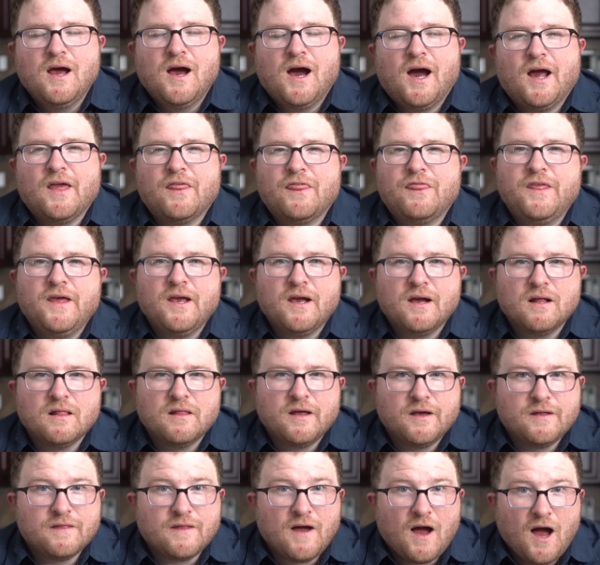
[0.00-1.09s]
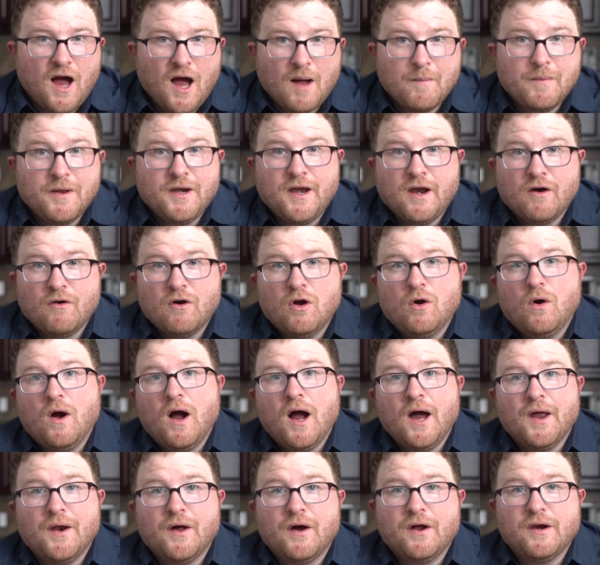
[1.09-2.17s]
I think I like the habanero
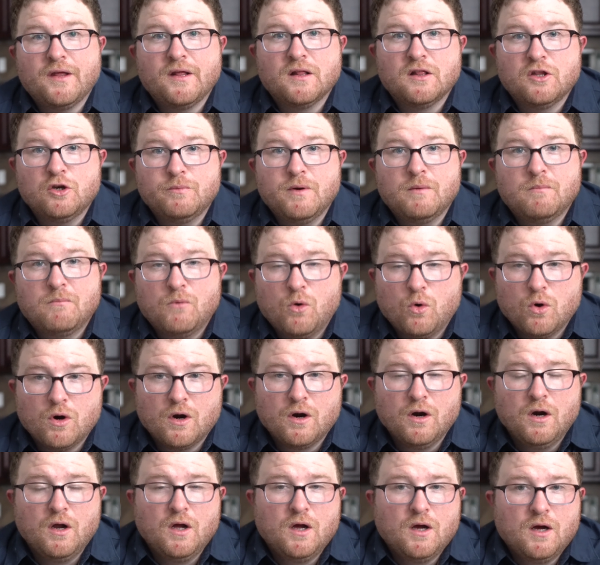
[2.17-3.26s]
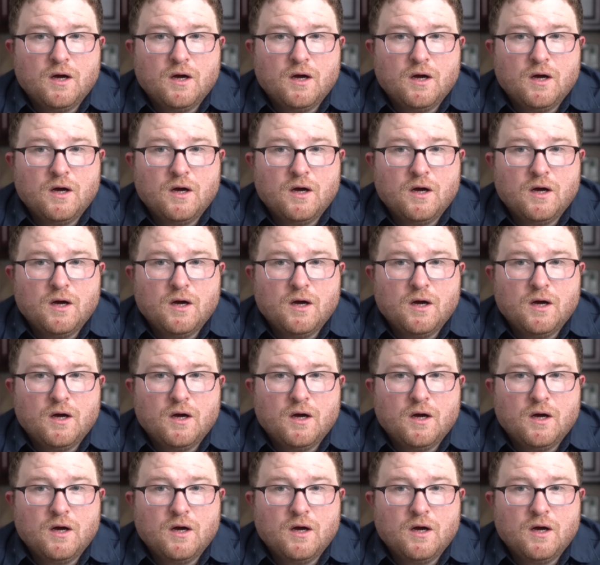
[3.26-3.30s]
hot honey a little bit more.